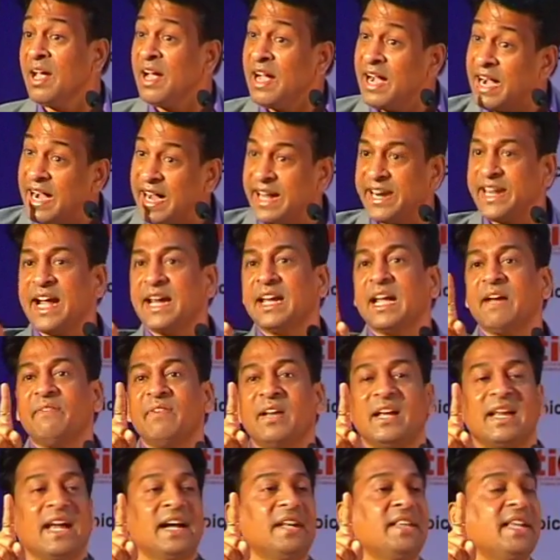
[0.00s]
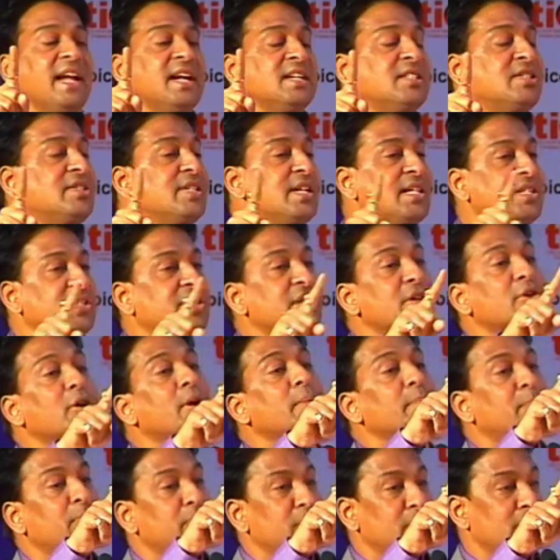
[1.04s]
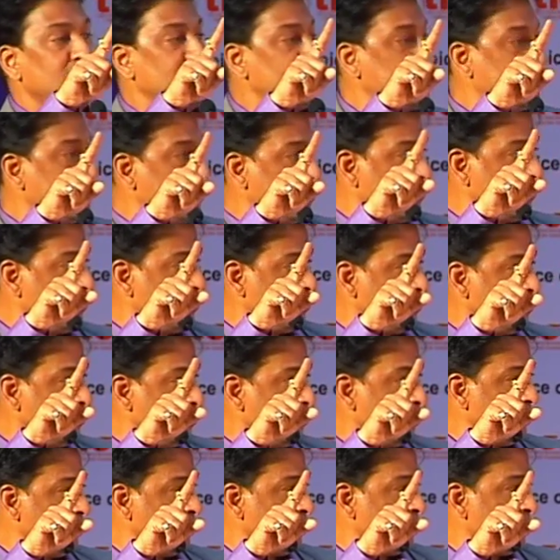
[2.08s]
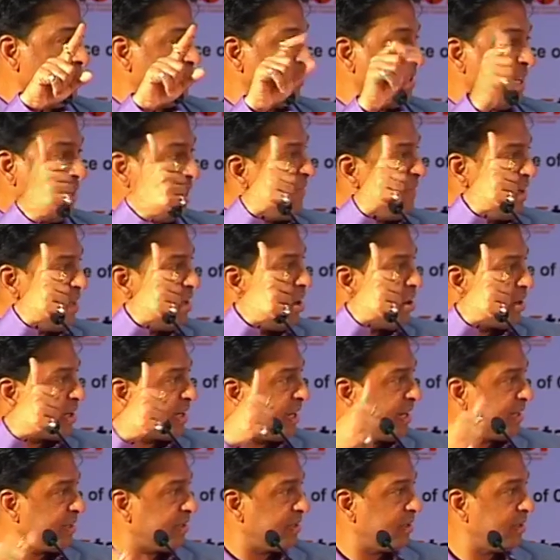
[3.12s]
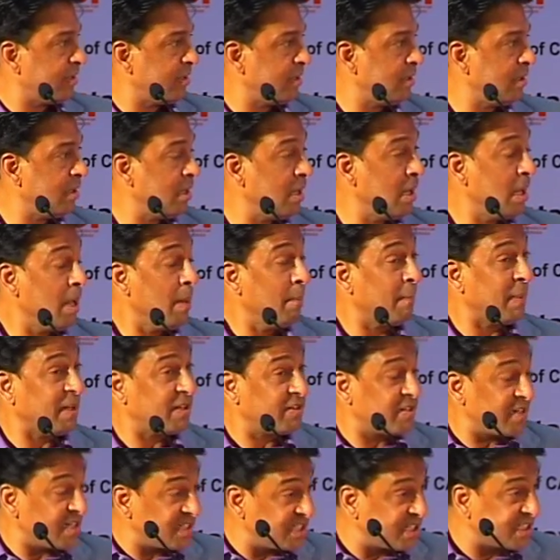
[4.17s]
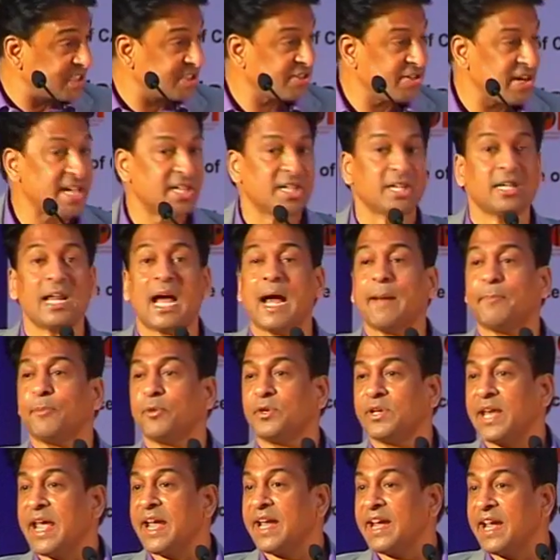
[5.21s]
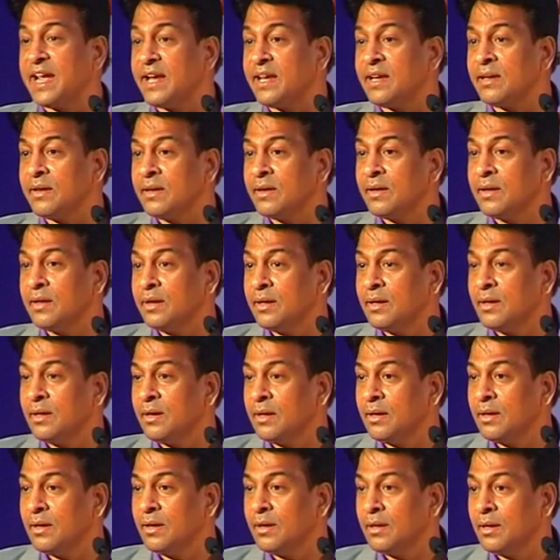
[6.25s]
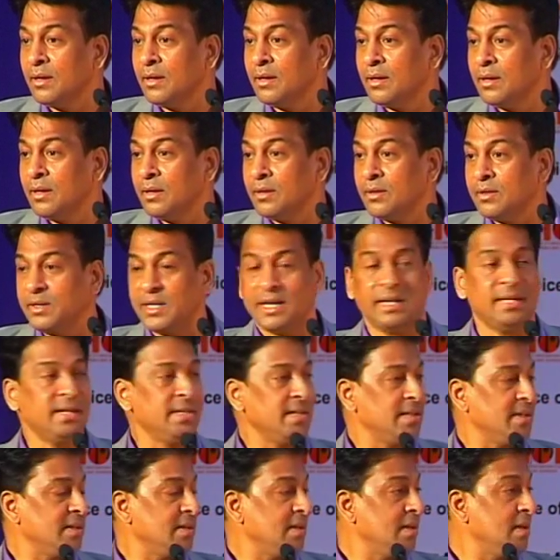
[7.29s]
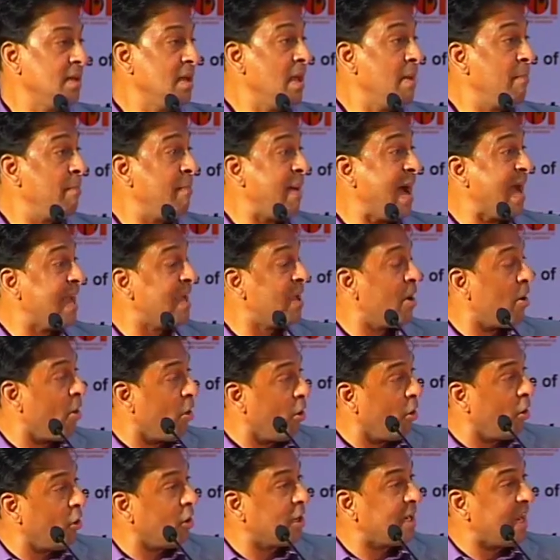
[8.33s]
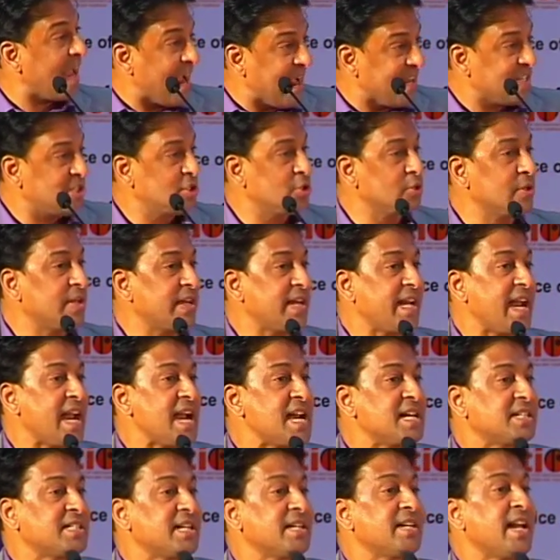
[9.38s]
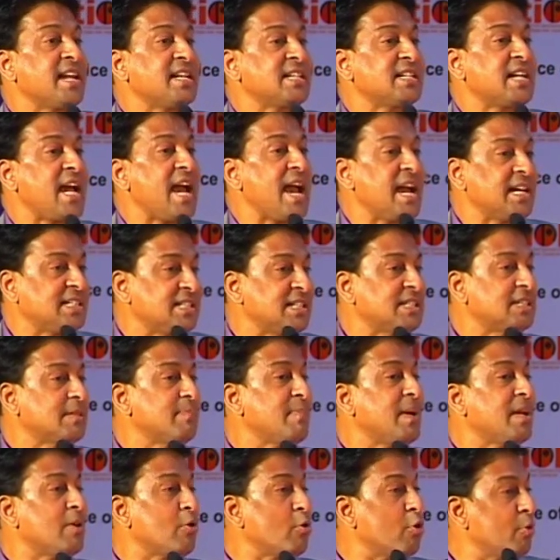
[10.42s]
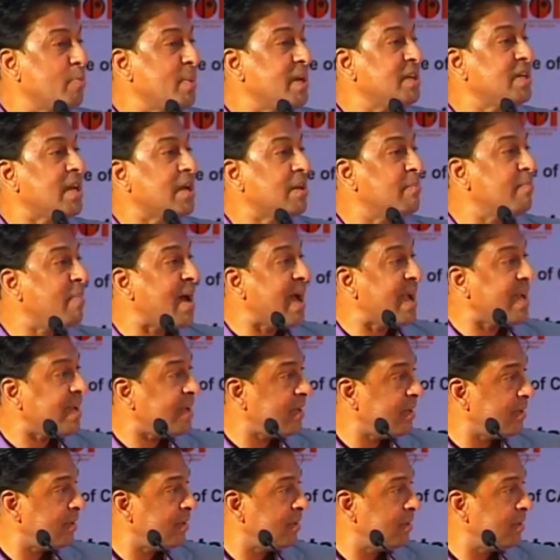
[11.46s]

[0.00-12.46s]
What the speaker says: Haryana will get the SGST component. Delhi will not get. But registration I have to take in Delhi. My all adjudication and assessment would be done by.